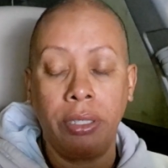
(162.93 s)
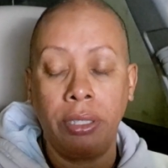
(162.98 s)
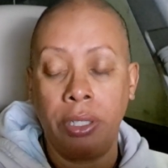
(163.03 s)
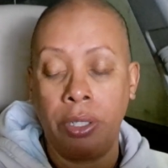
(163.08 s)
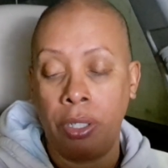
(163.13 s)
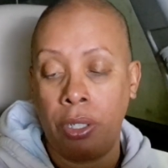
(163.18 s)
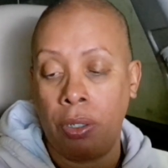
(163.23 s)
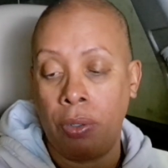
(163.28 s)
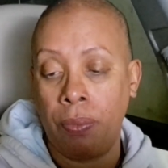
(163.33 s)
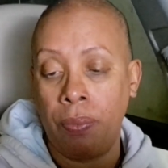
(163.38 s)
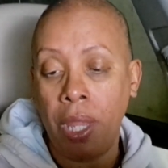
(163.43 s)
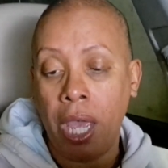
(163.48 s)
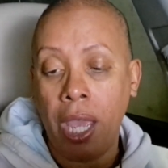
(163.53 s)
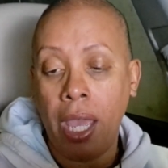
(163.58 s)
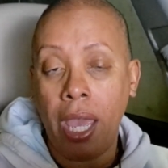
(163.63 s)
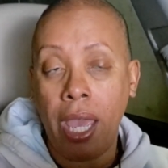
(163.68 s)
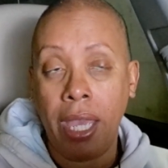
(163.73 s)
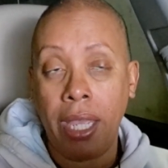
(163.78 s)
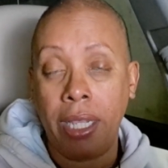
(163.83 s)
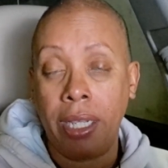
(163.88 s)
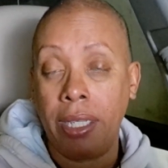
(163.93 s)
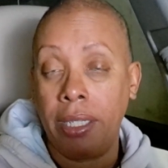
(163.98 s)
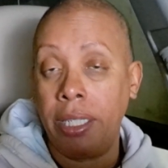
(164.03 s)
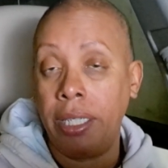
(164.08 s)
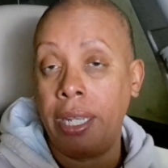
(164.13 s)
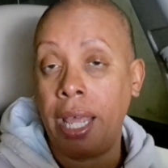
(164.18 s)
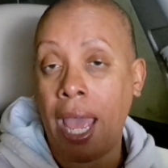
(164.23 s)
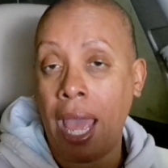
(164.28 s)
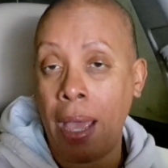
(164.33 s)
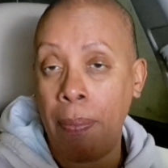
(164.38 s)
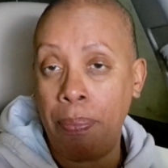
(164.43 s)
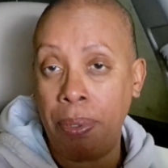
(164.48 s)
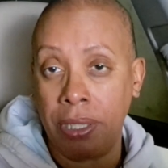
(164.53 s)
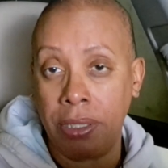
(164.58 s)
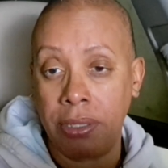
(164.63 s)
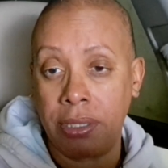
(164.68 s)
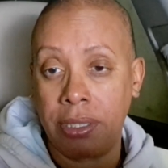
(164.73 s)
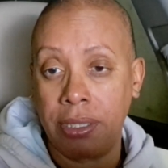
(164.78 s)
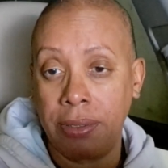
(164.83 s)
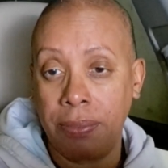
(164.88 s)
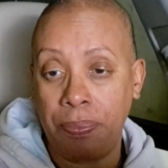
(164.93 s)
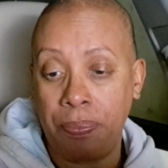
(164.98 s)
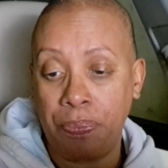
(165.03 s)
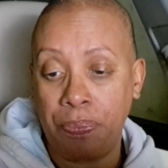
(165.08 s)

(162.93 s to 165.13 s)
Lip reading: and it happens.